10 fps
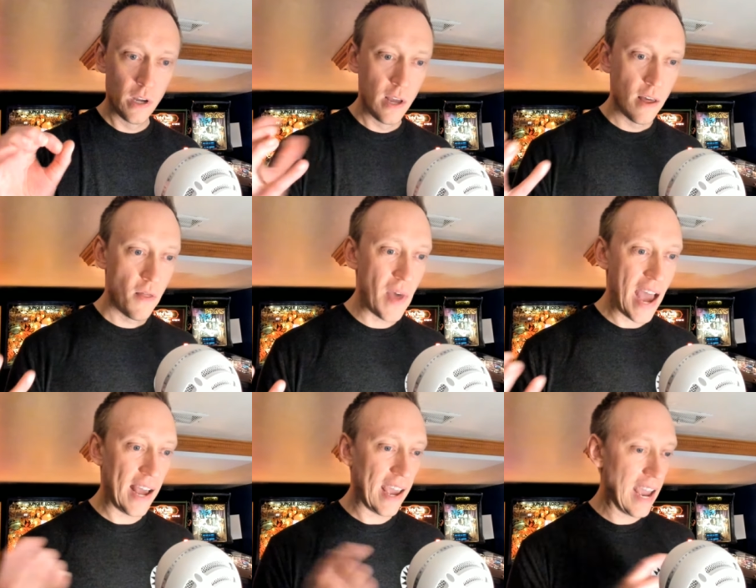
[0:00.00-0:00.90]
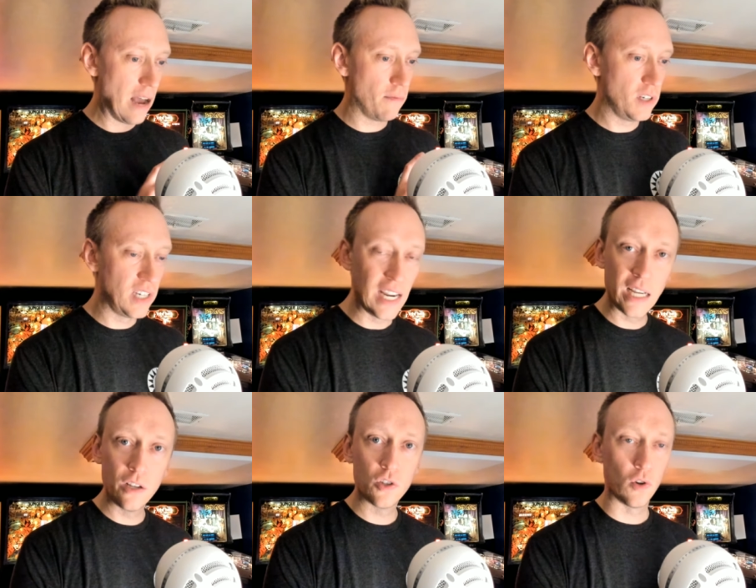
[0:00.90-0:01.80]
that have
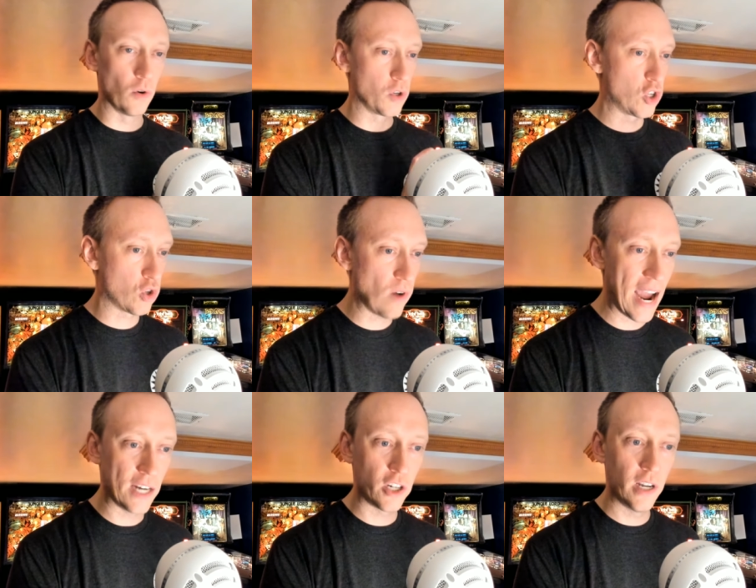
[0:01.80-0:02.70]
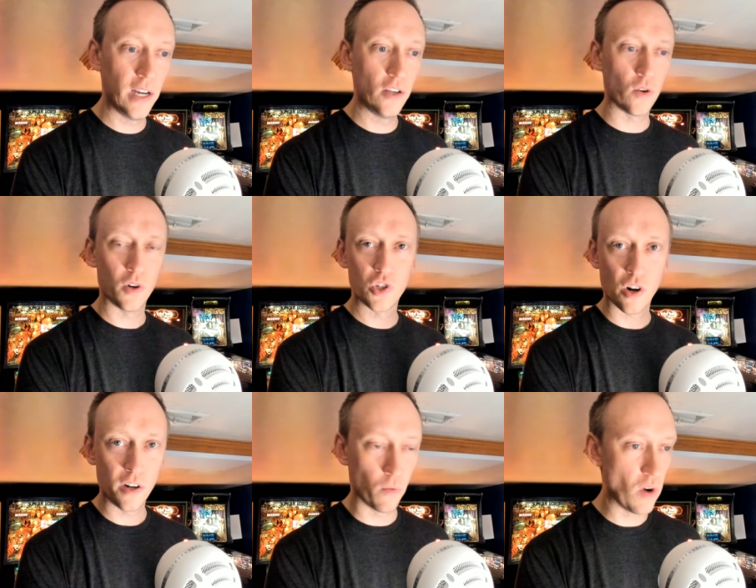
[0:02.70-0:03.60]
dings or scratches or
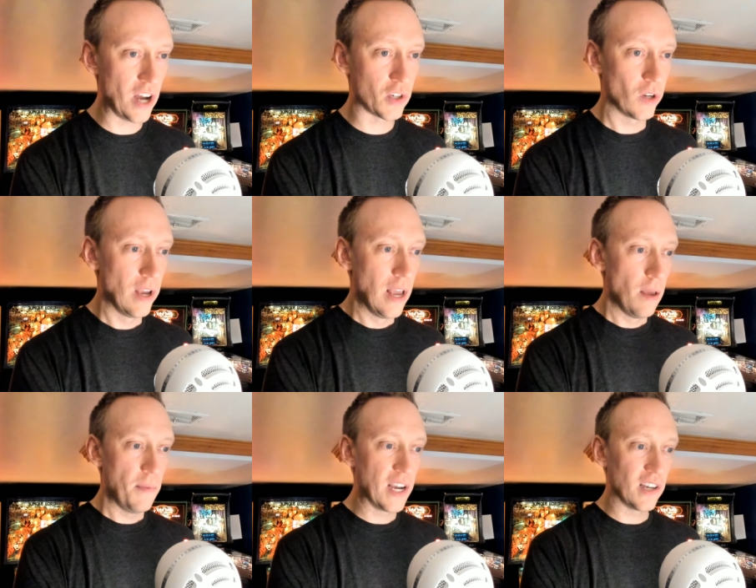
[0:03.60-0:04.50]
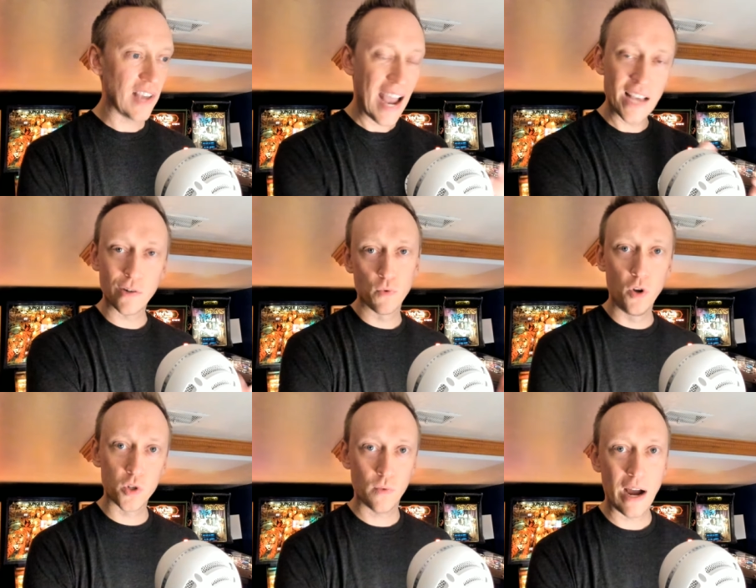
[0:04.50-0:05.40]
starting to rust, because as it
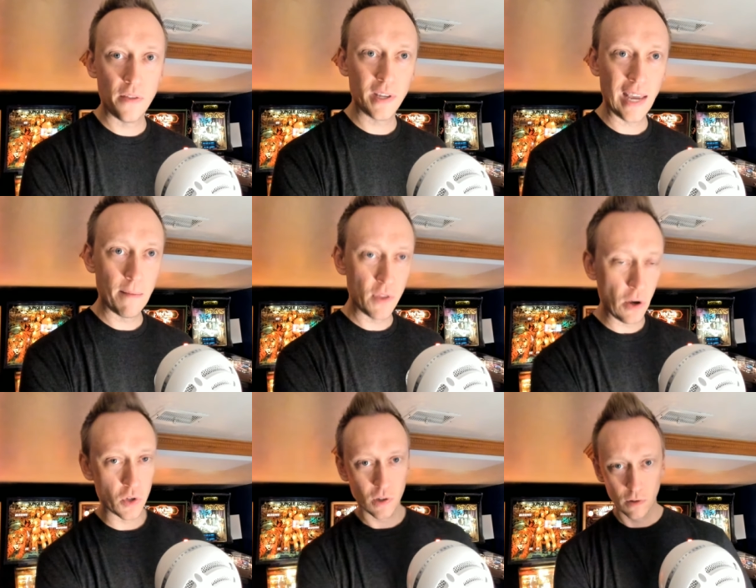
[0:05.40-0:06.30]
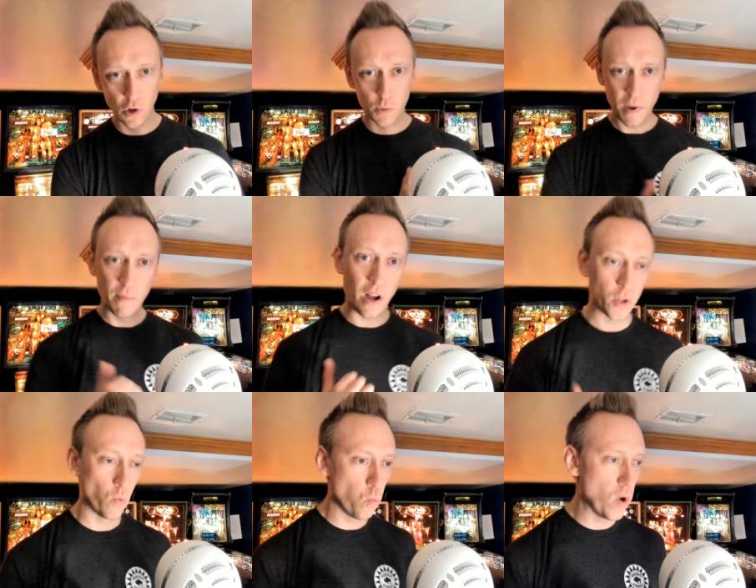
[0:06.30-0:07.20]
rolls around the game, those
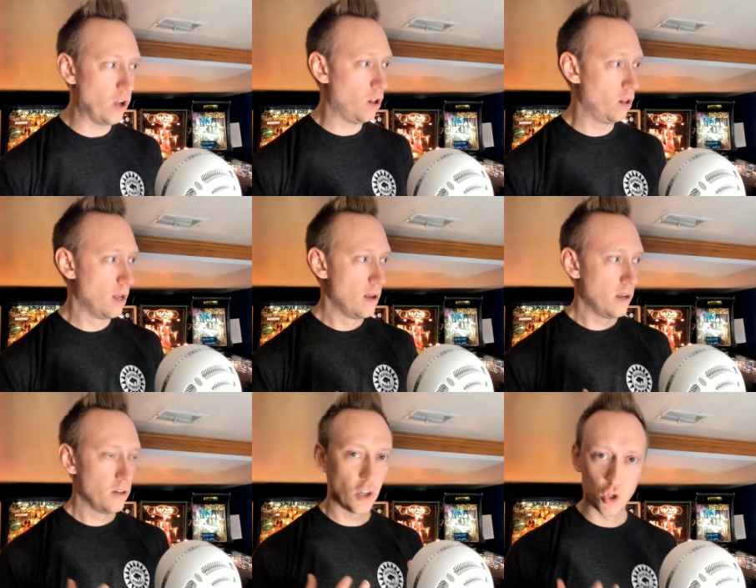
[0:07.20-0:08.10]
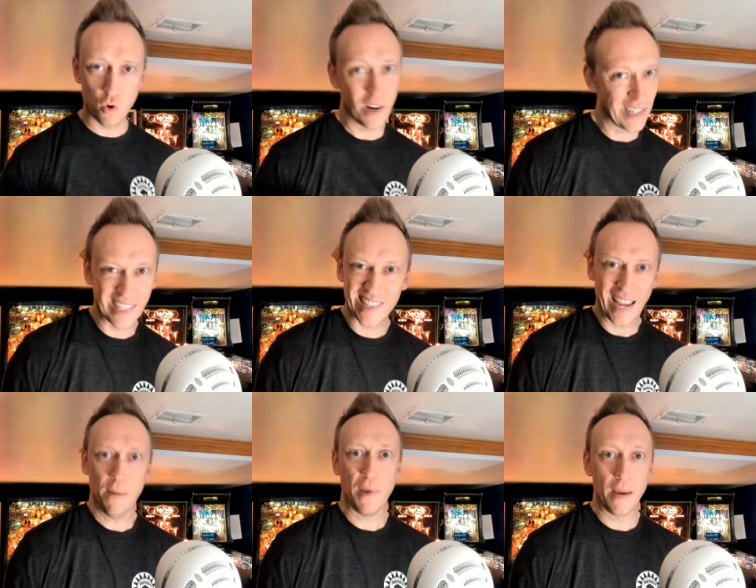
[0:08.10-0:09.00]
pinballs will destroy. It's like
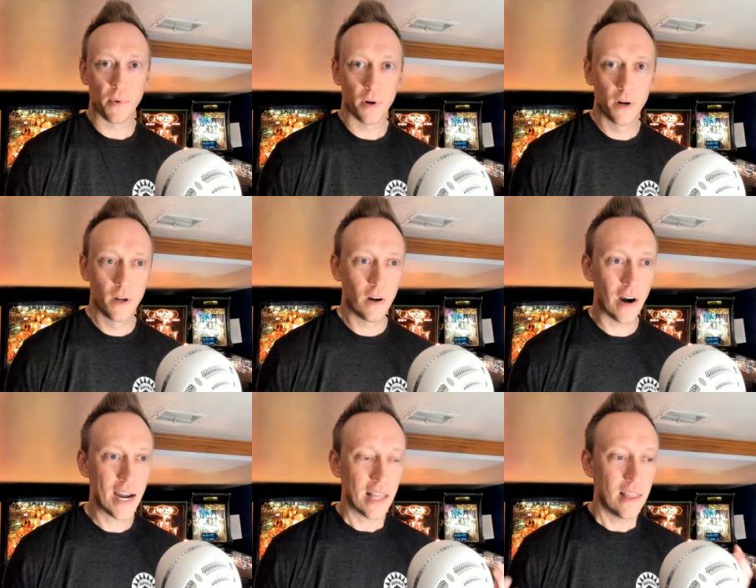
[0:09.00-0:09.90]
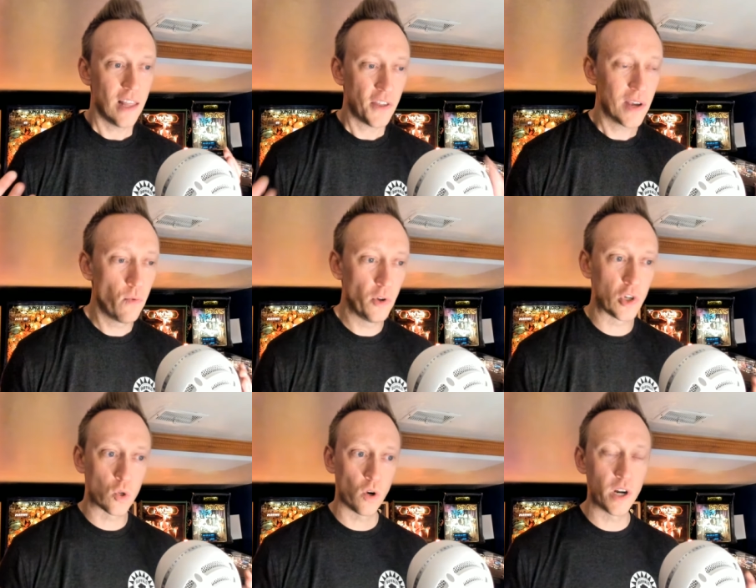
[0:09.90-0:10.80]
sandpaper. All right, nothing will
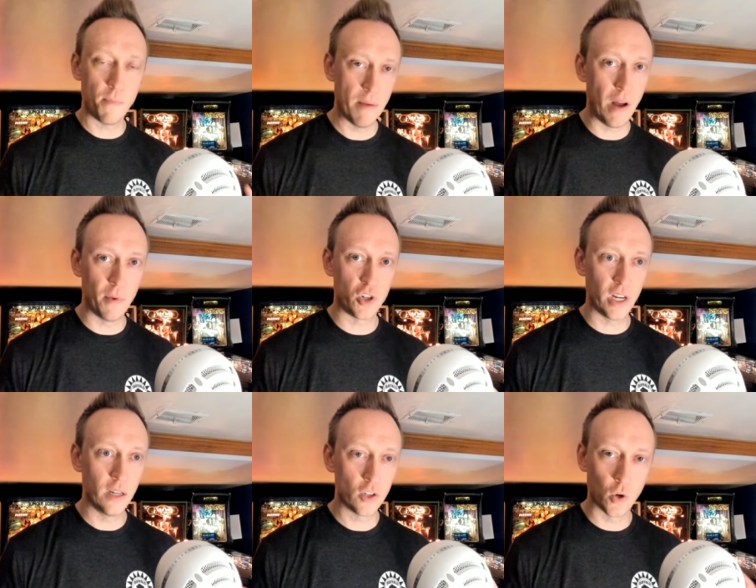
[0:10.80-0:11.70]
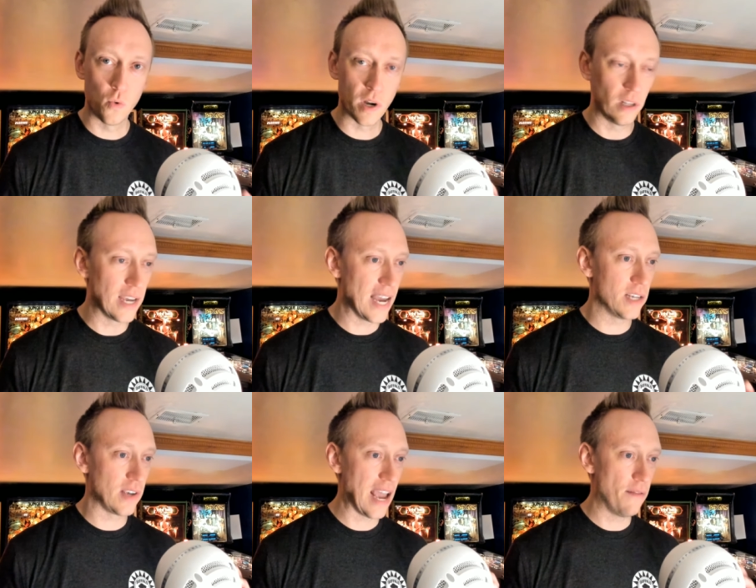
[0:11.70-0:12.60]
destroy your pinball machine so quickly
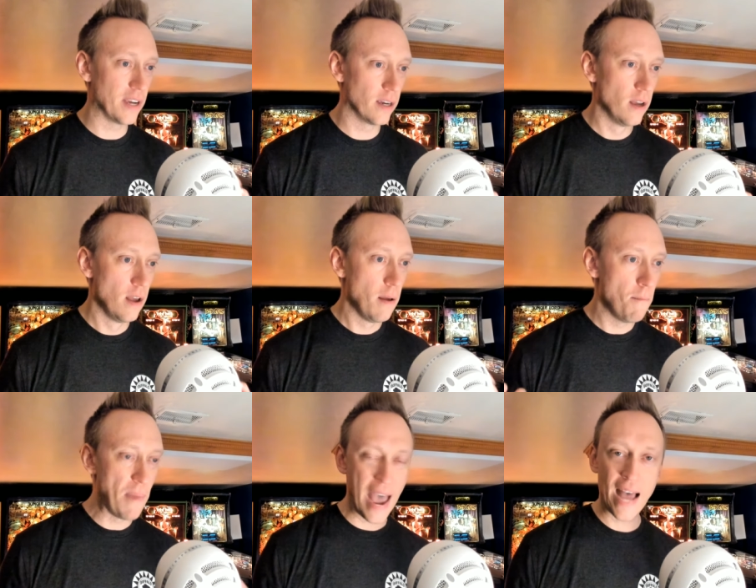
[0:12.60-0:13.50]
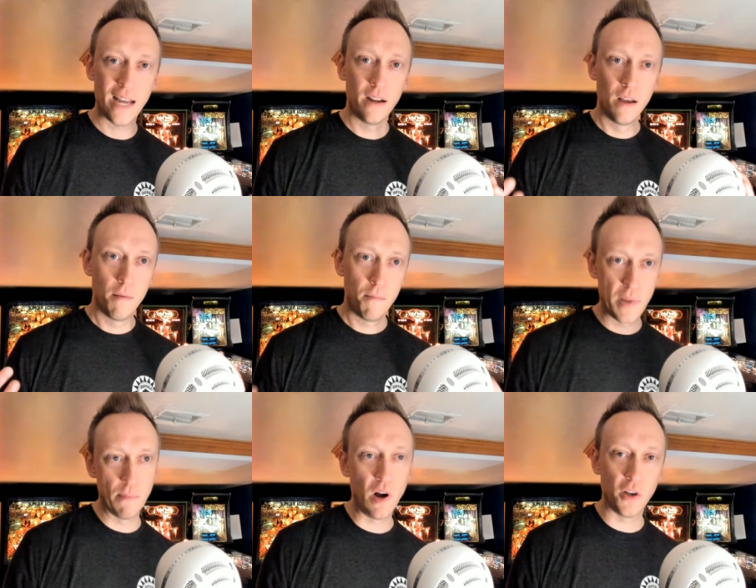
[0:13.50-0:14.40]
as having bad
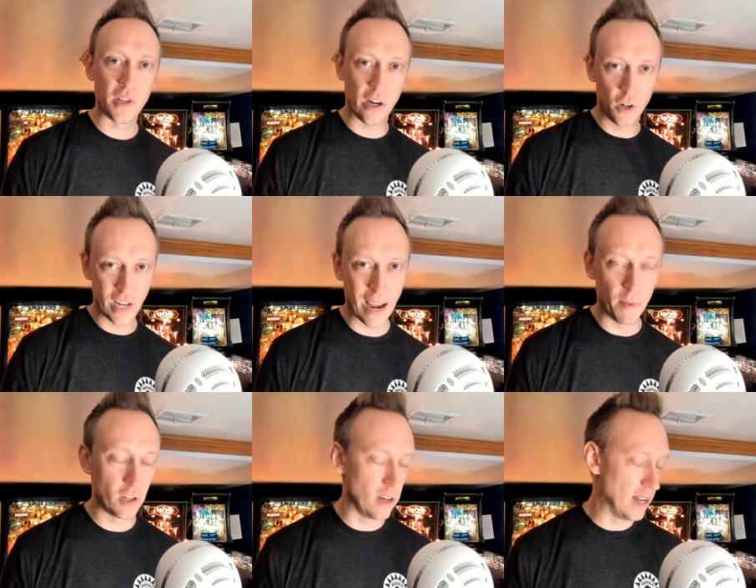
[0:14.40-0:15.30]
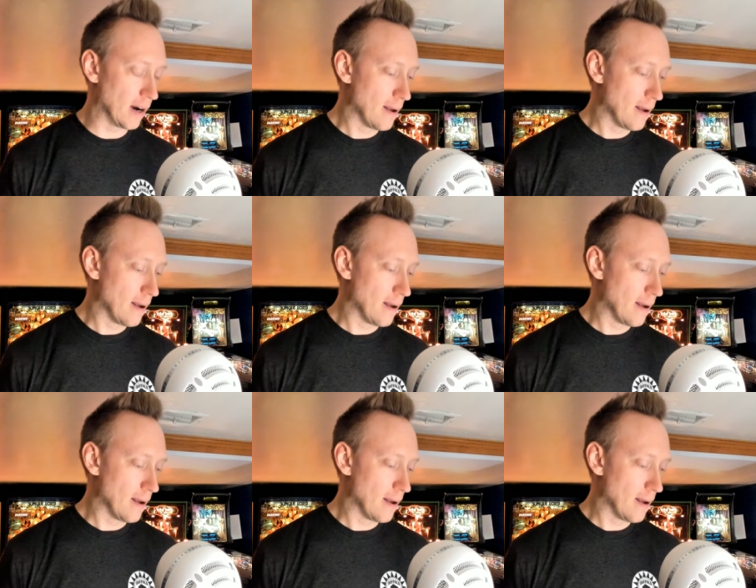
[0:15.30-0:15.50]
pinballs that are damaged in there.